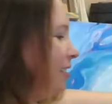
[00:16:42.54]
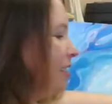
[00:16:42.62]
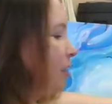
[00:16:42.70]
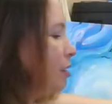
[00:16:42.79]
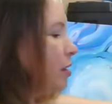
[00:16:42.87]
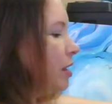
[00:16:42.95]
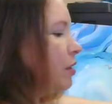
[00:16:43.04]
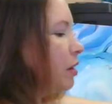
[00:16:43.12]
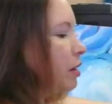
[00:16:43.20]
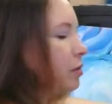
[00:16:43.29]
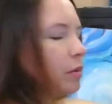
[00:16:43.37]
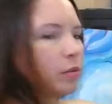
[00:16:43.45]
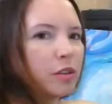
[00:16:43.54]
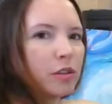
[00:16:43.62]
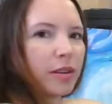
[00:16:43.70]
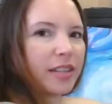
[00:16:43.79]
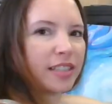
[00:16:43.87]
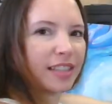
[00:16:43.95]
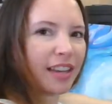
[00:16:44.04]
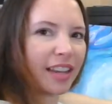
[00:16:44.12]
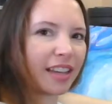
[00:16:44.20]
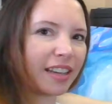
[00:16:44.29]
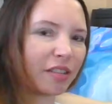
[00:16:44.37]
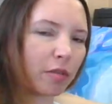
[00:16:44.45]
So I'm glad that you guys were able to join today.